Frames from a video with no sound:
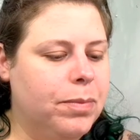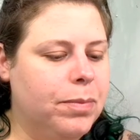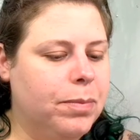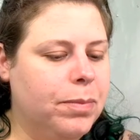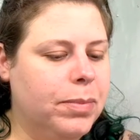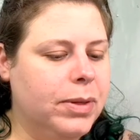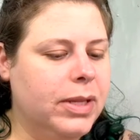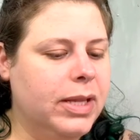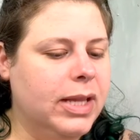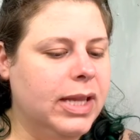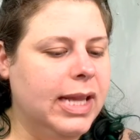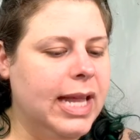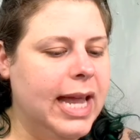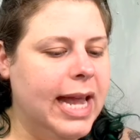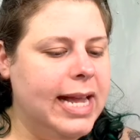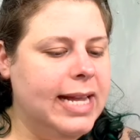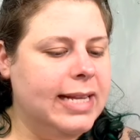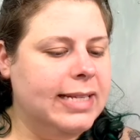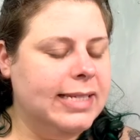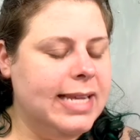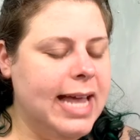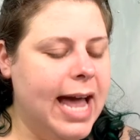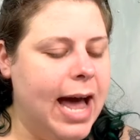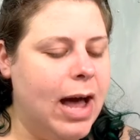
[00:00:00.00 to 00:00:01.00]

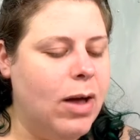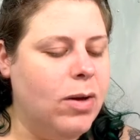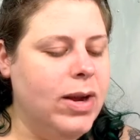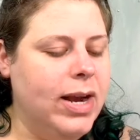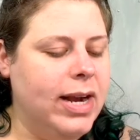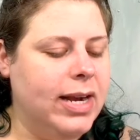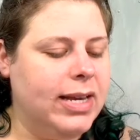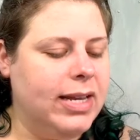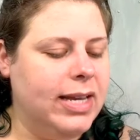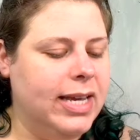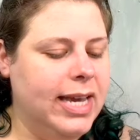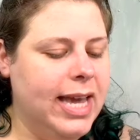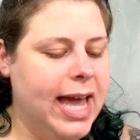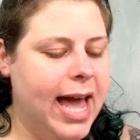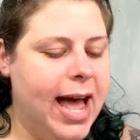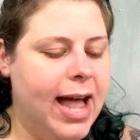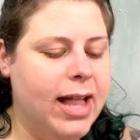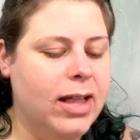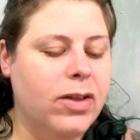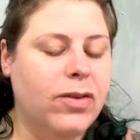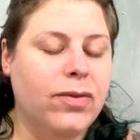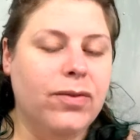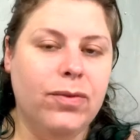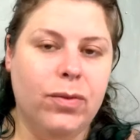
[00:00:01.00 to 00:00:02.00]
place out in
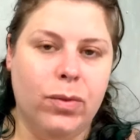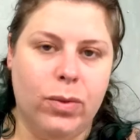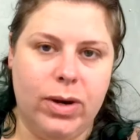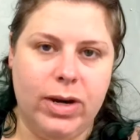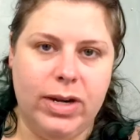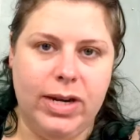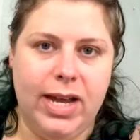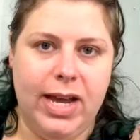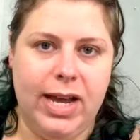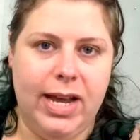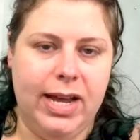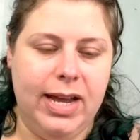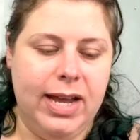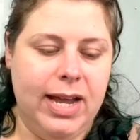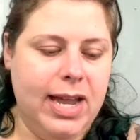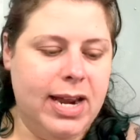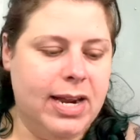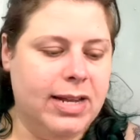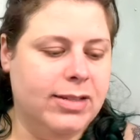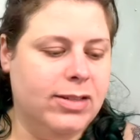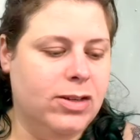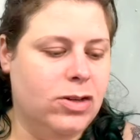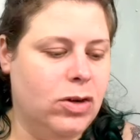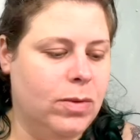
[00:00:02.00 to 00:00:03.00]
California.
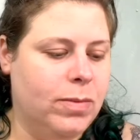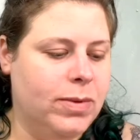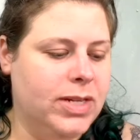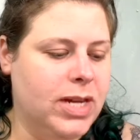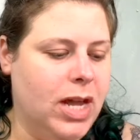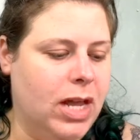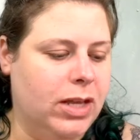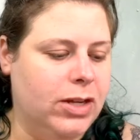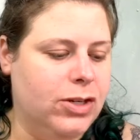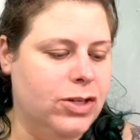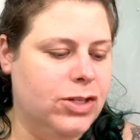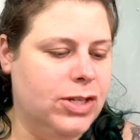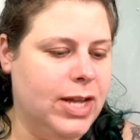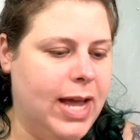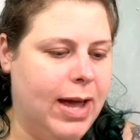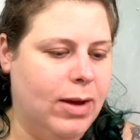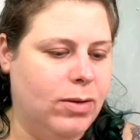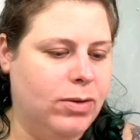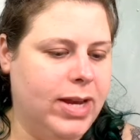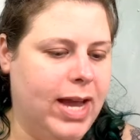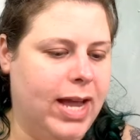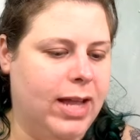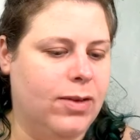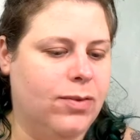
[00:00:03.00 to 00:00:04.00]
It is a dermatologist
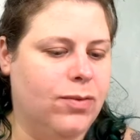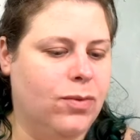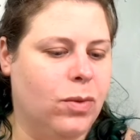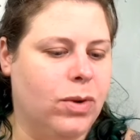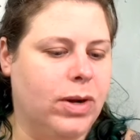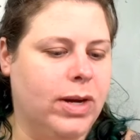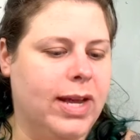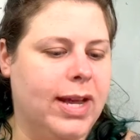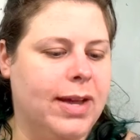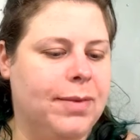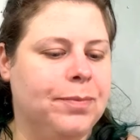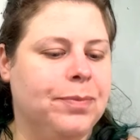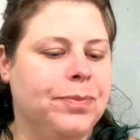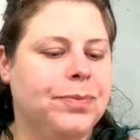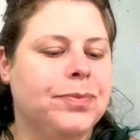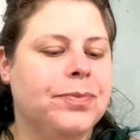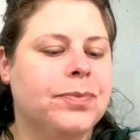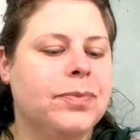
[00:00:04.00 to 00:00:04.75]
out in California.